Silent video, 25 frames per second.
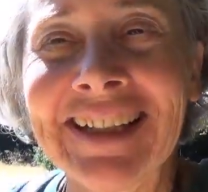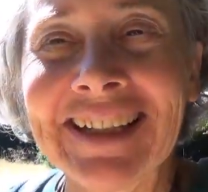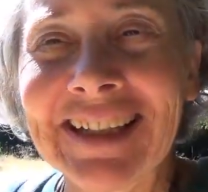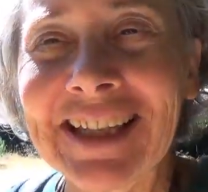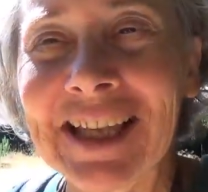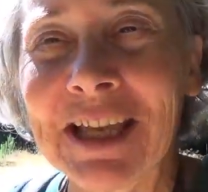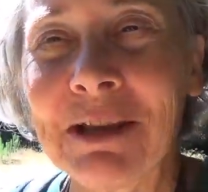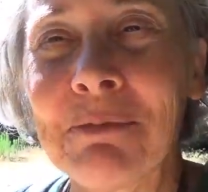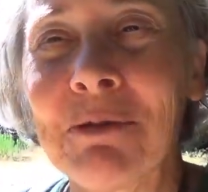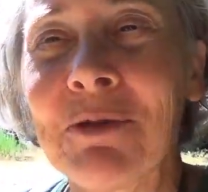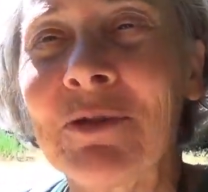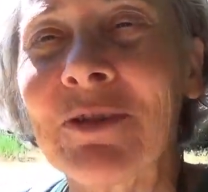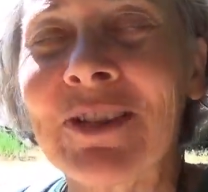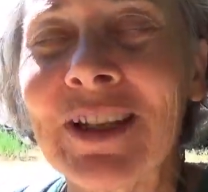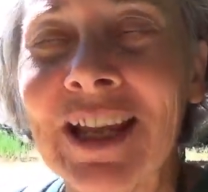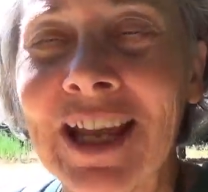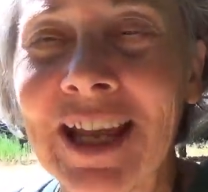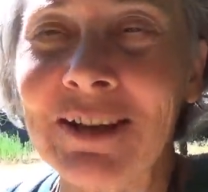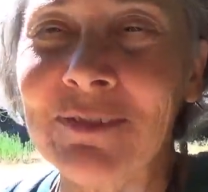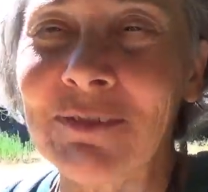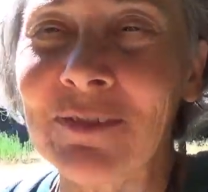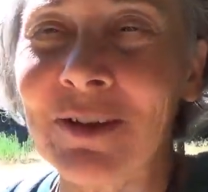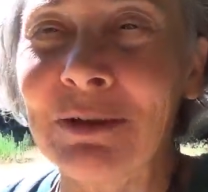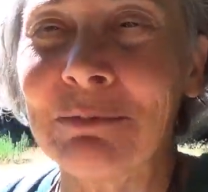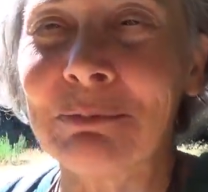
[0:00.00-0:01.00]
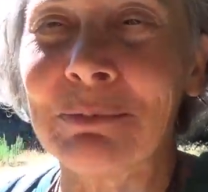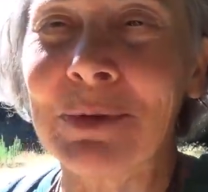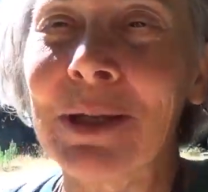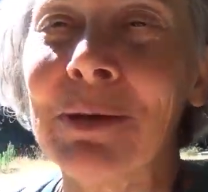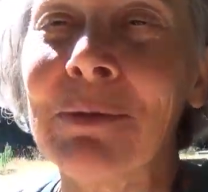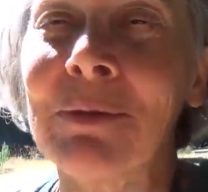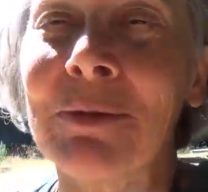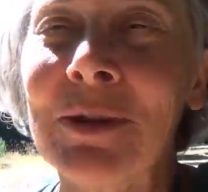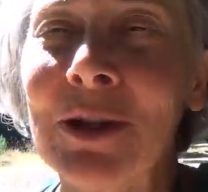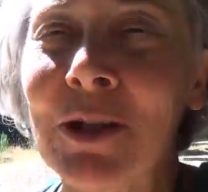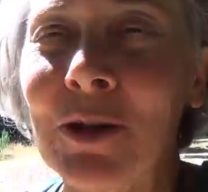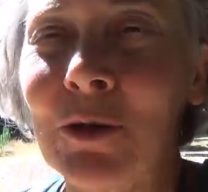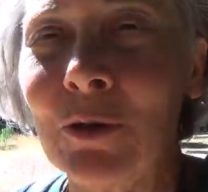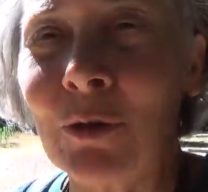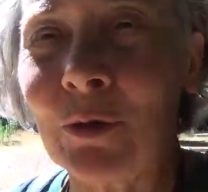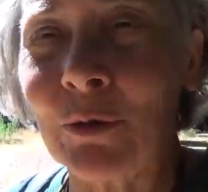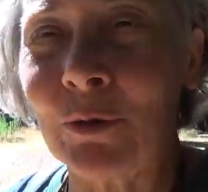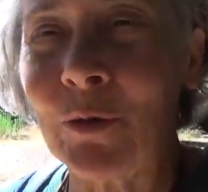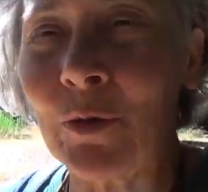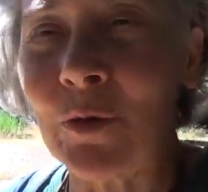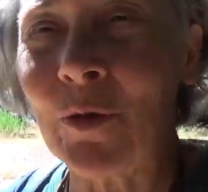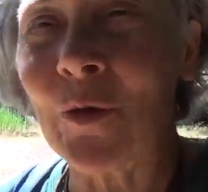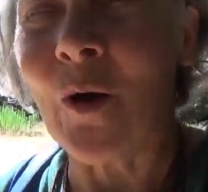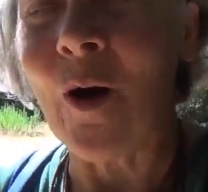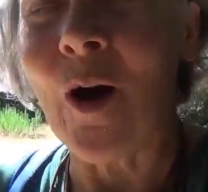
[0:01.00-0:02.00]
keep you safe, and be with you
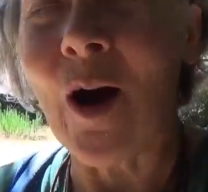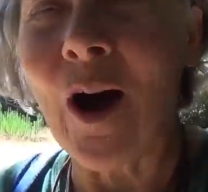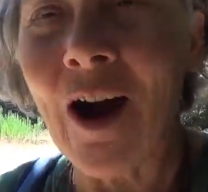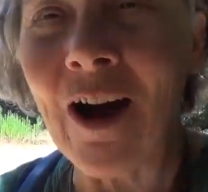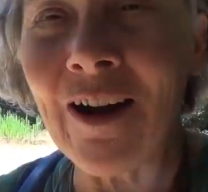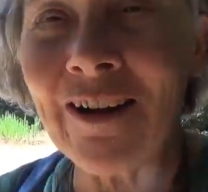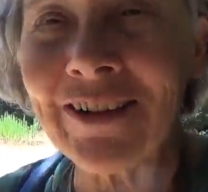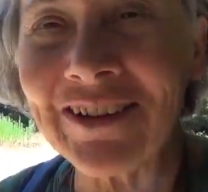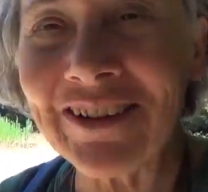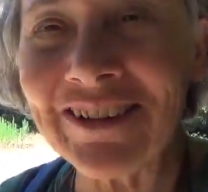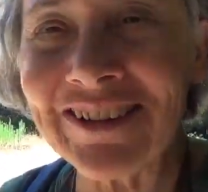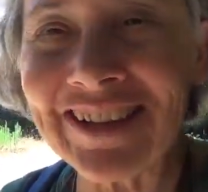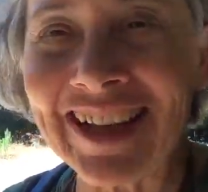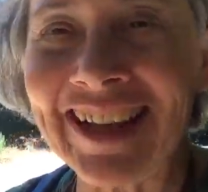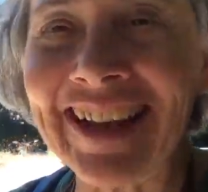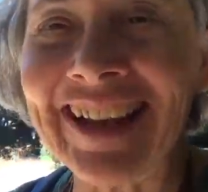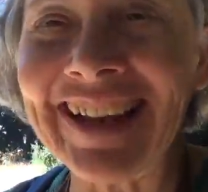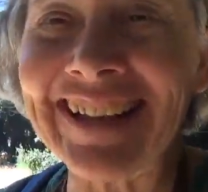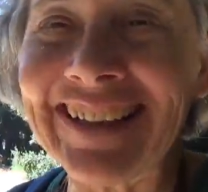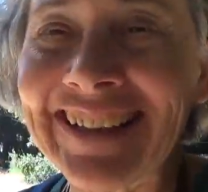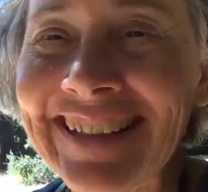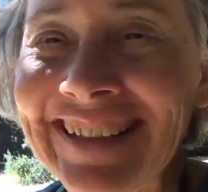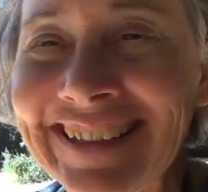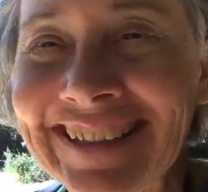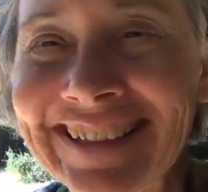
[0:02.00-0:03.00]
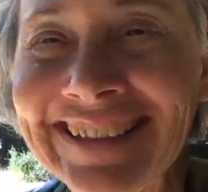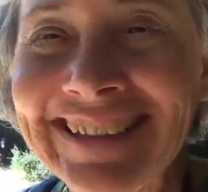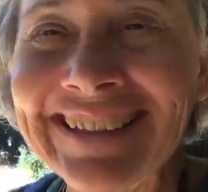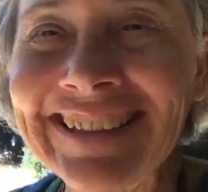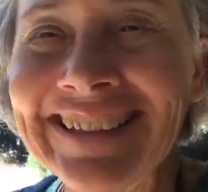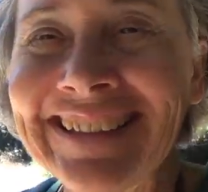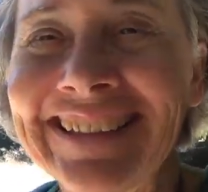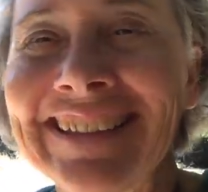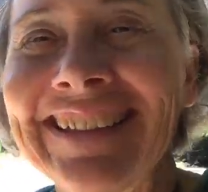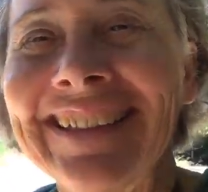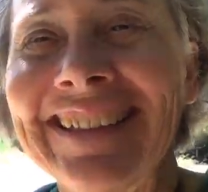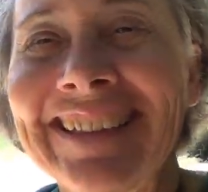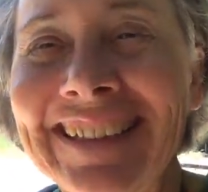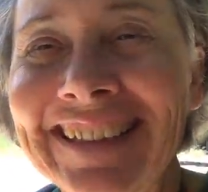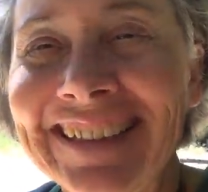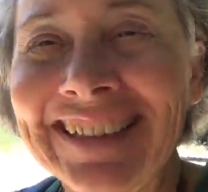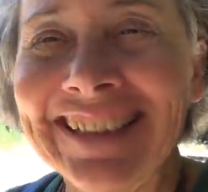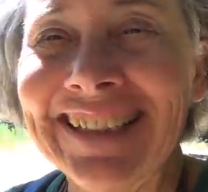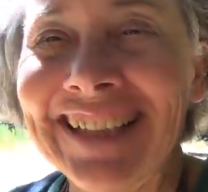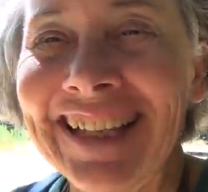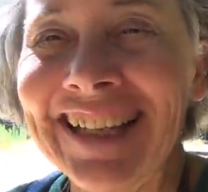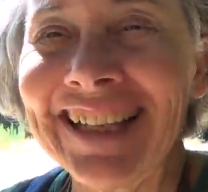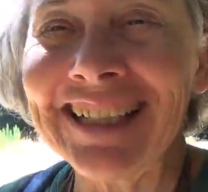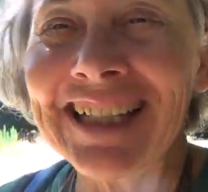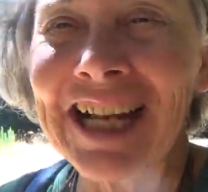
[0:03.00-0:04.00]
through all your days,
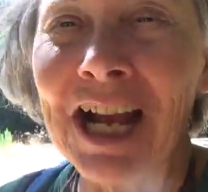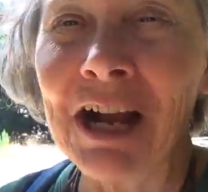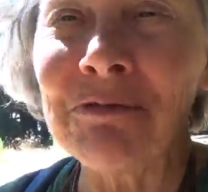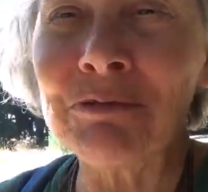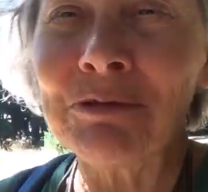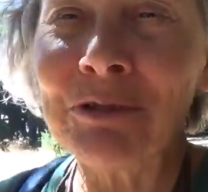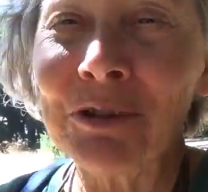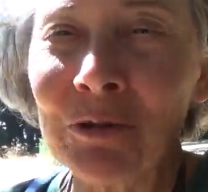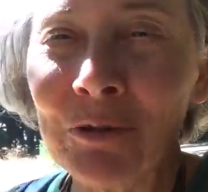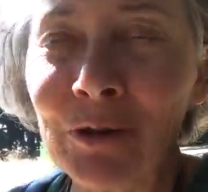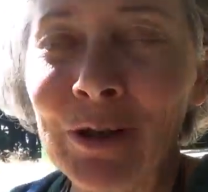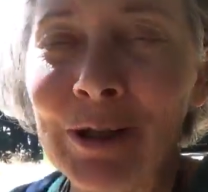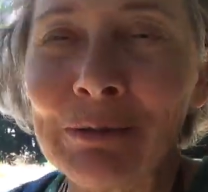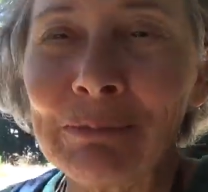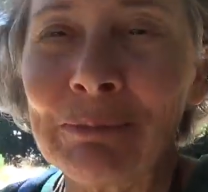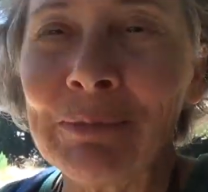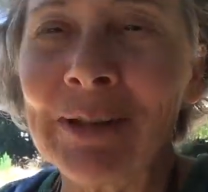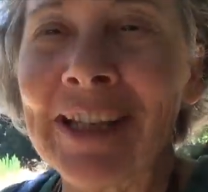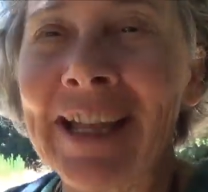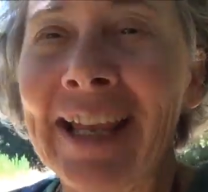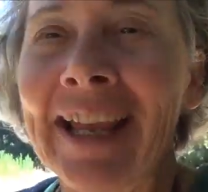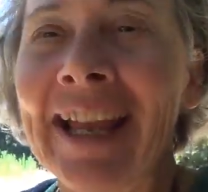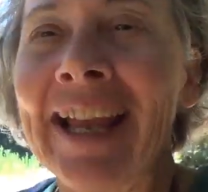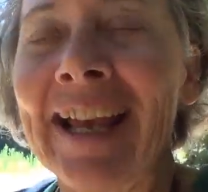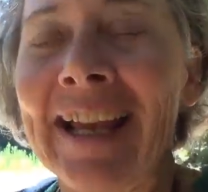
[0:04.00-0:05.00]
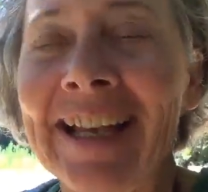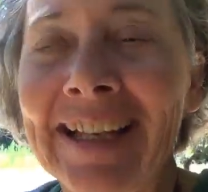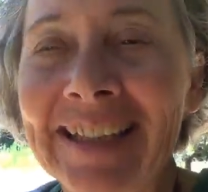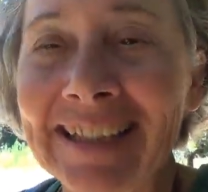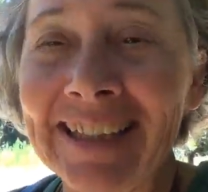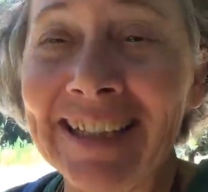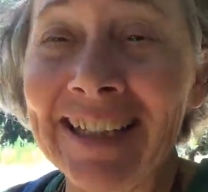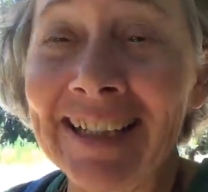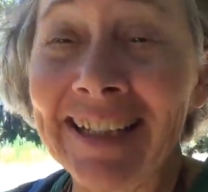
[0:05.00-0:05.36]
and come and greet me at